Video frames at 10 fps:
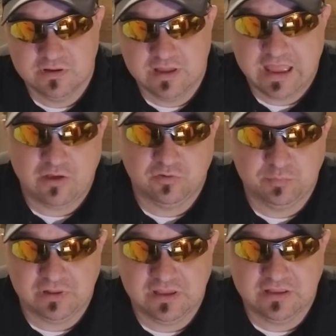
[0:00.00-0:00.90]
house
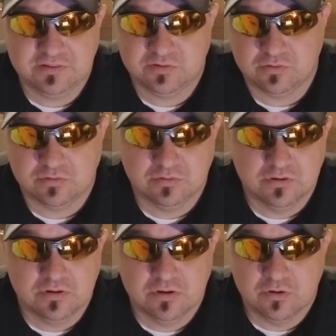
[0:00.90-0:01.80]
plants or
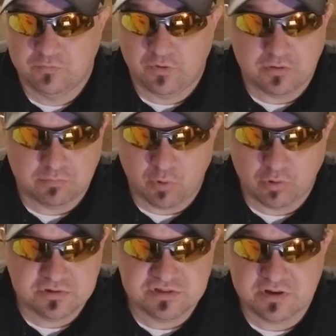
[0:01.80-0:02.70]
front
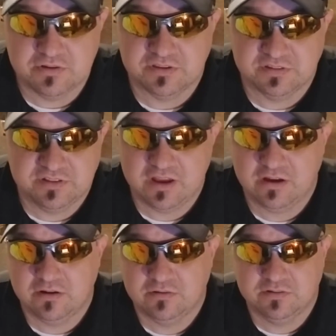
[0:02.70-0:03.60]
porch near the
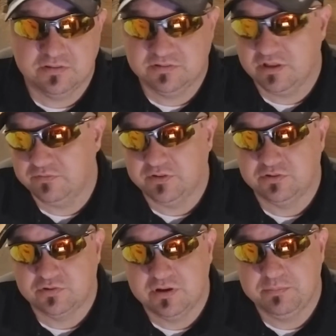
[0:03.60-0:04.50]
stairs. This stuff can
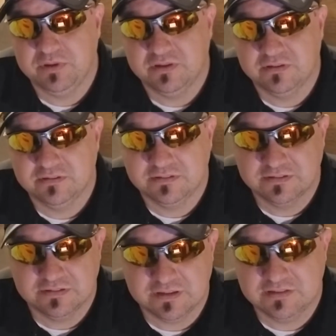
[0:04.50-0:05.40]
trip you.
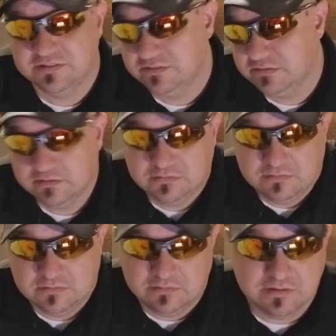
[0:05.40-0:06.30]

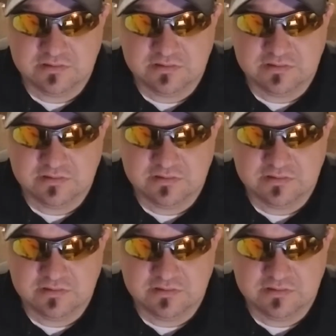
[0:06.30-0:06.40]
It's